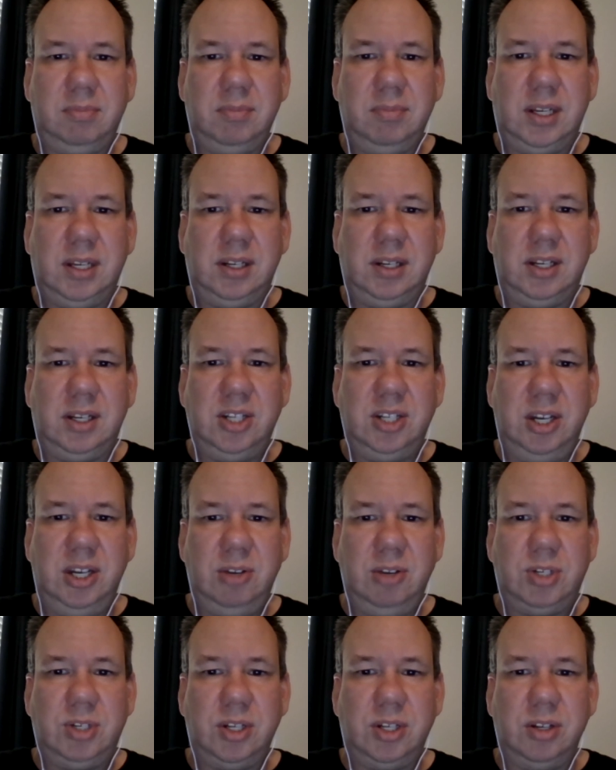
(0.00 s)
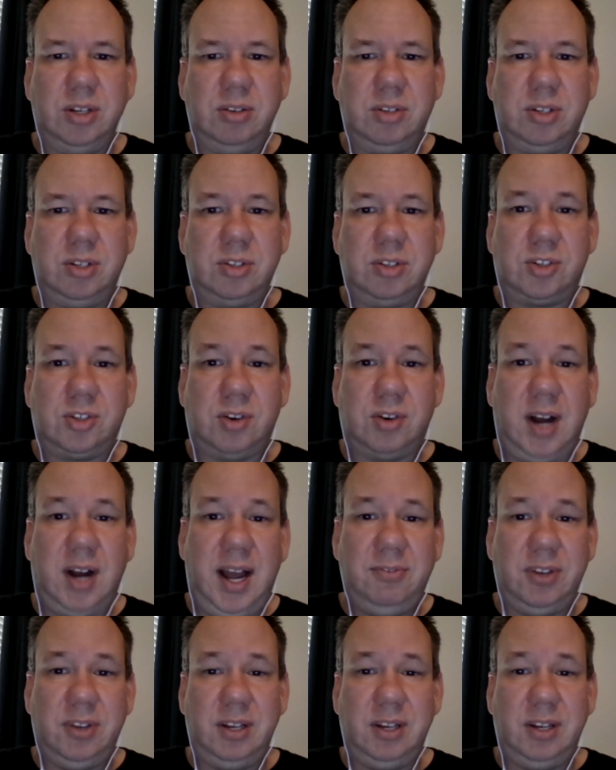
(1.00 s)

continue to strive.